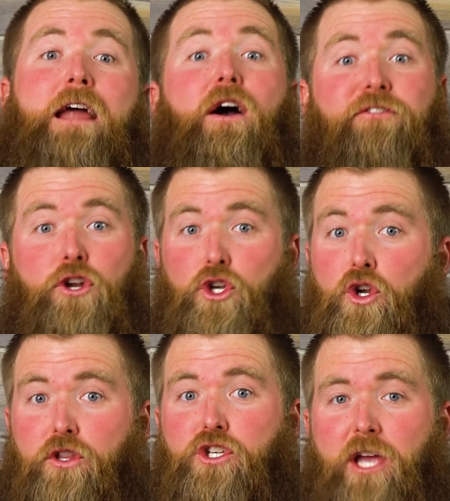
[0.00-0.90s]
Now, if you're
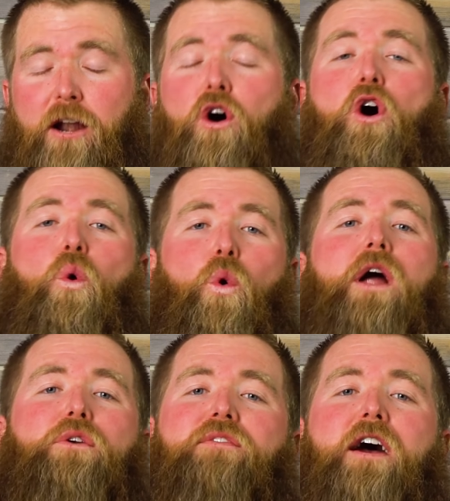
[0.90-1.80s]
new to the channel, we're
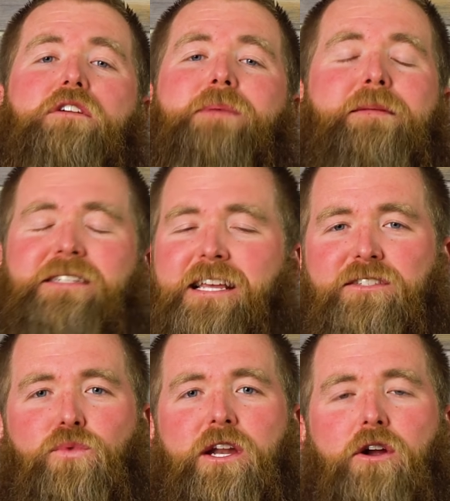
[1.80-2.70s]
Outdoor Vitals. My name is
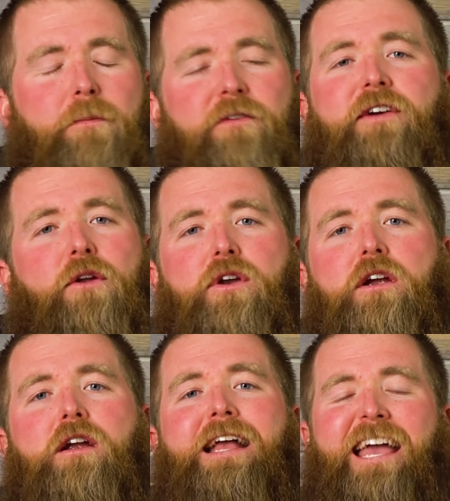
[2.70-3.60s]
Tayson Whitaker. I'm the founder
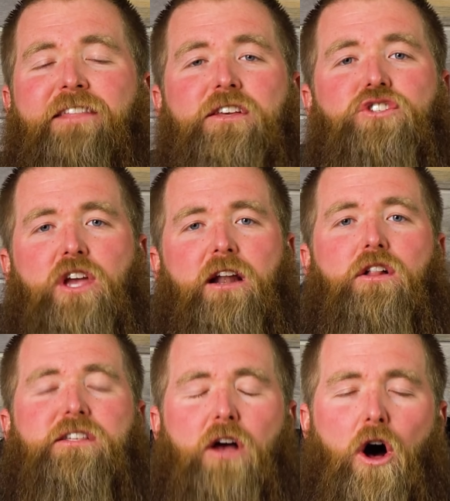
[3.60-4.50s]
here, and this
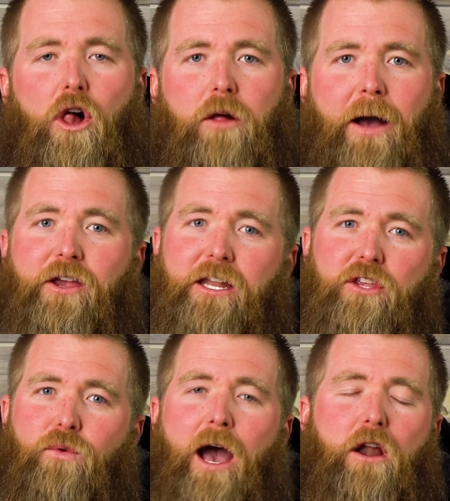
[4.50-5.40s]
channel is all about getting
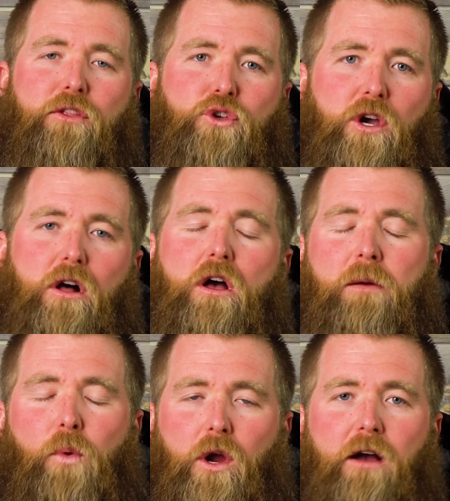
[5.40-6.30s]
you out on the trail
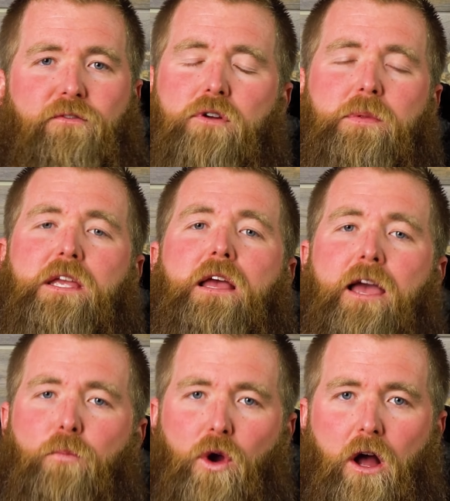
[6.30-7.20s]
more comfortably
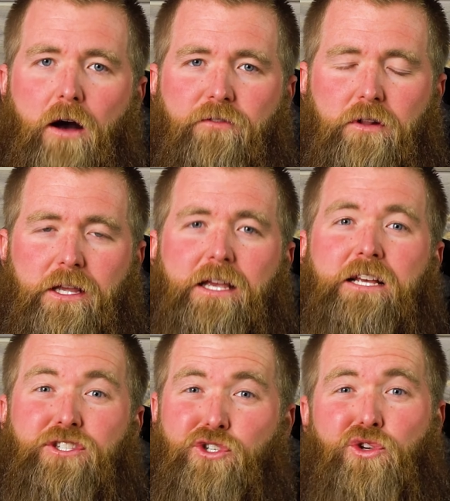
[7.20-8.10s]
and more confidently
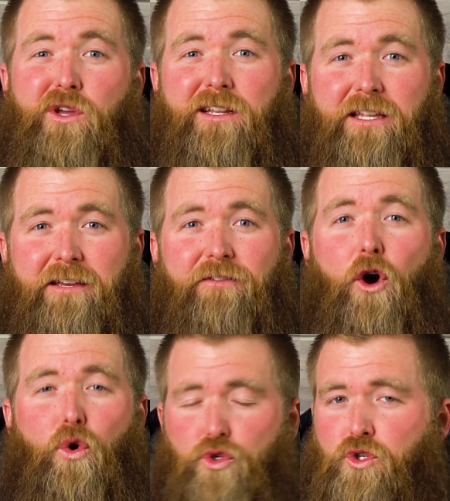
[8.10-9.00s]
so you can live
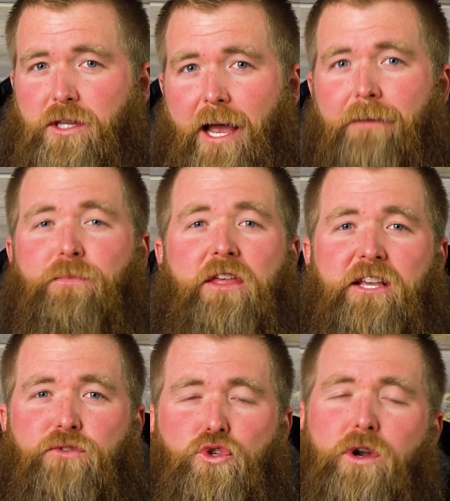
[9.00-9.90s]
ultra light.
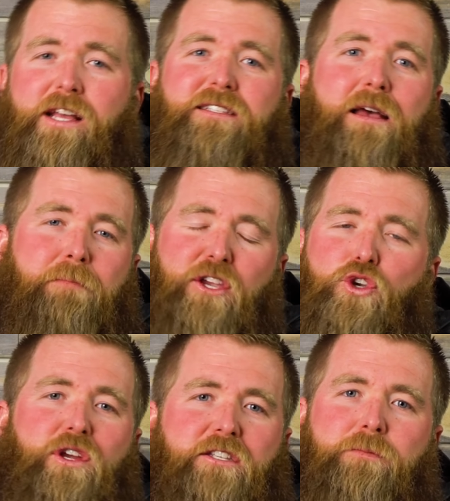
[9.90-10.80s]
Thanks for joining us. Make
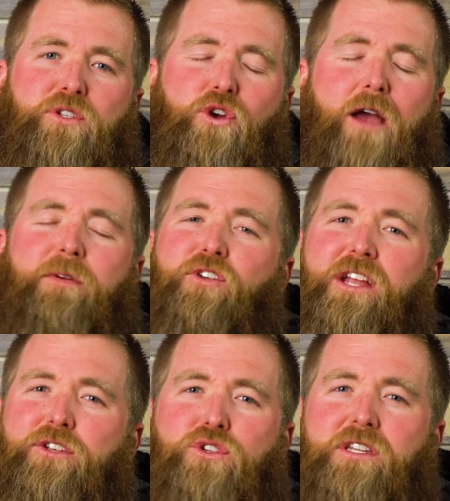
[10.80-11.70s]
sure you hit subscribe if you're
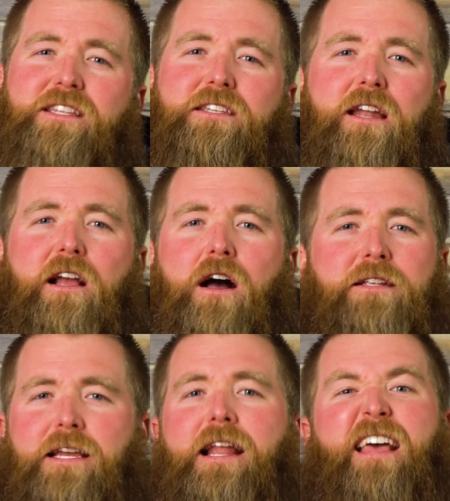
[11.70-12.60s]
interested in this kind of
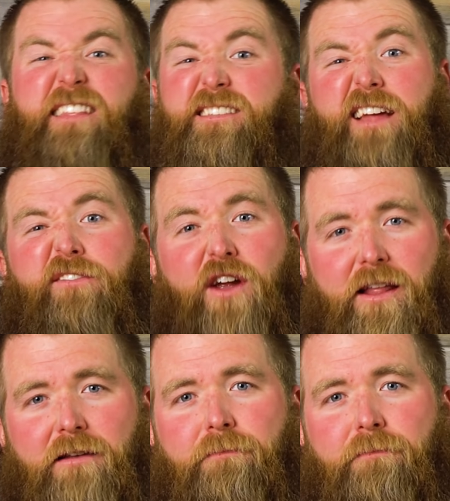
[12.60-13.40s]
content, and let's dive right in.